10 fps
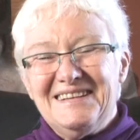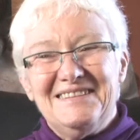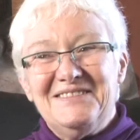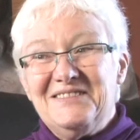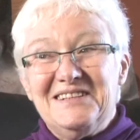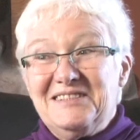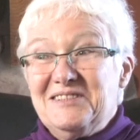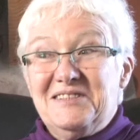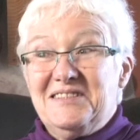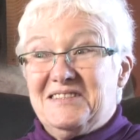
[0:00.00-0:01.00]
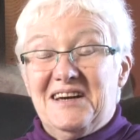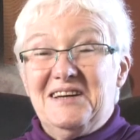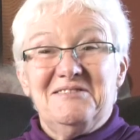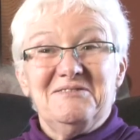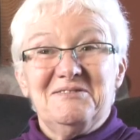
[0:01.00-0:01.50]
No, I
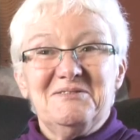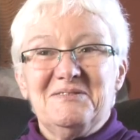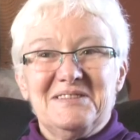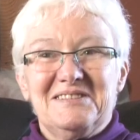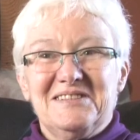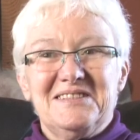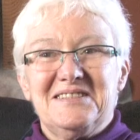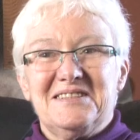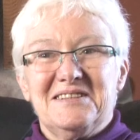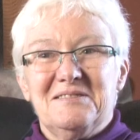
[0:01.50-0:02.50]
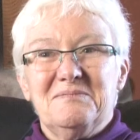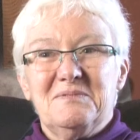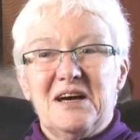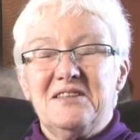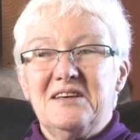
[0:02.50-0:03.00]
don't know.
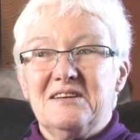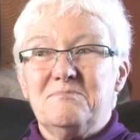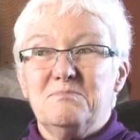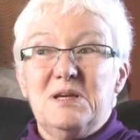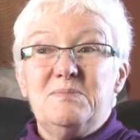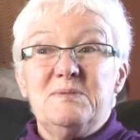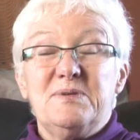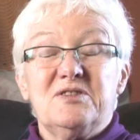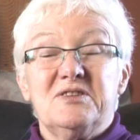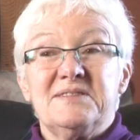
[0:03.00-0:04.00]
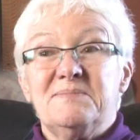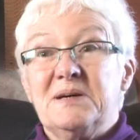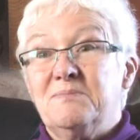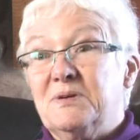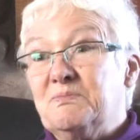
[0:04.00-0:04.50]
I think maybe because my
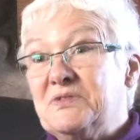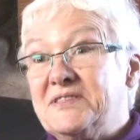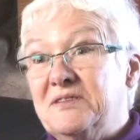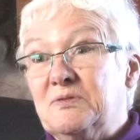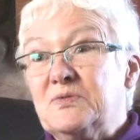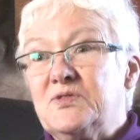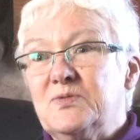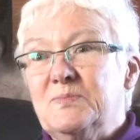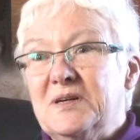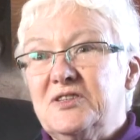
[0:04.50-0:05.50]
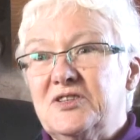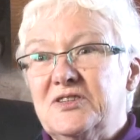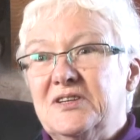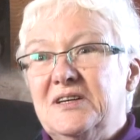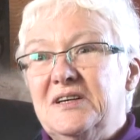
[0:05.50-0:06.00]
mum was ill so
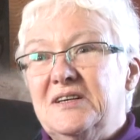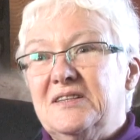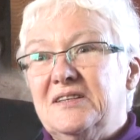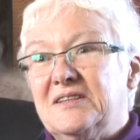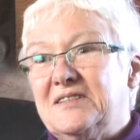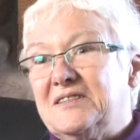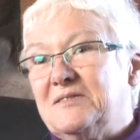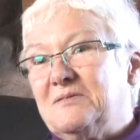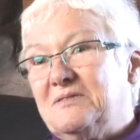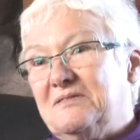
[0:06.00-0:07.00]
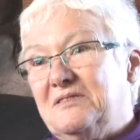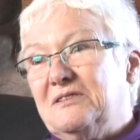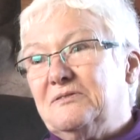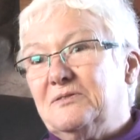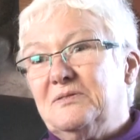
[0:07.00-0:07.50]
much that
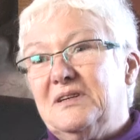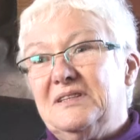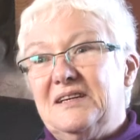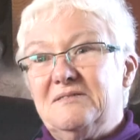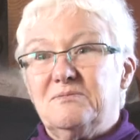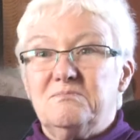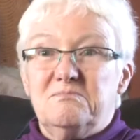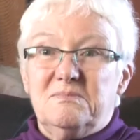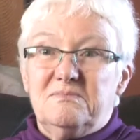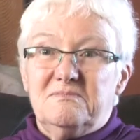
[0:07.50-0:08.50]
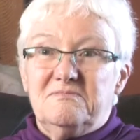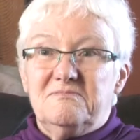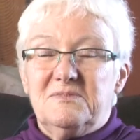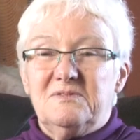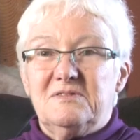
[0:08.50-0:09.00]
and then
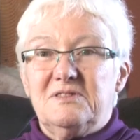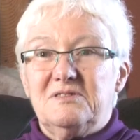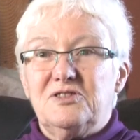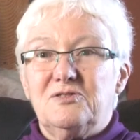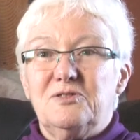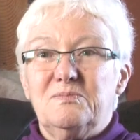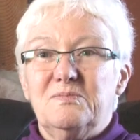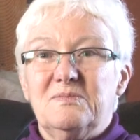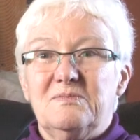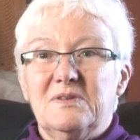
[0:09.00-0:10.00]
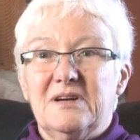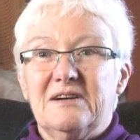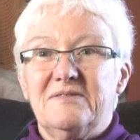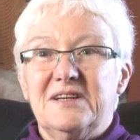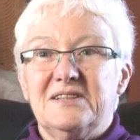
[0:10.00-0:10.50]
she couldn't
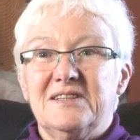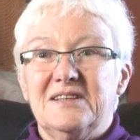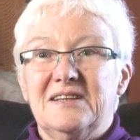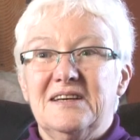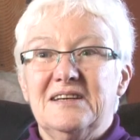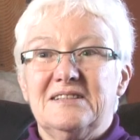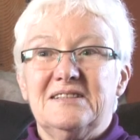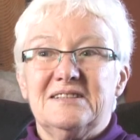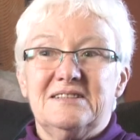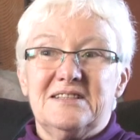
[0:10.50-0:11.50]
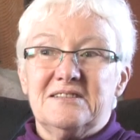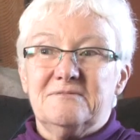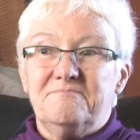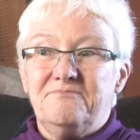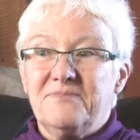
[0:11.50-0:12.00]
have anything in,
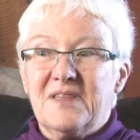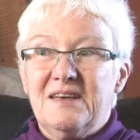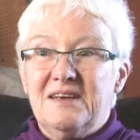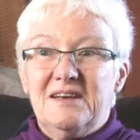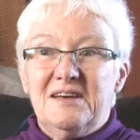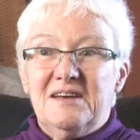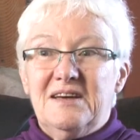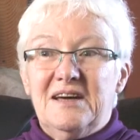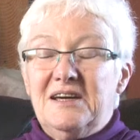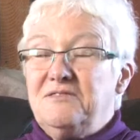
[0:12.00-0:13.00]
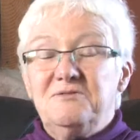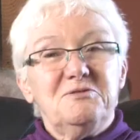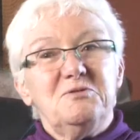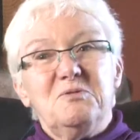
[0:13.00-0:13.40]
and I don't know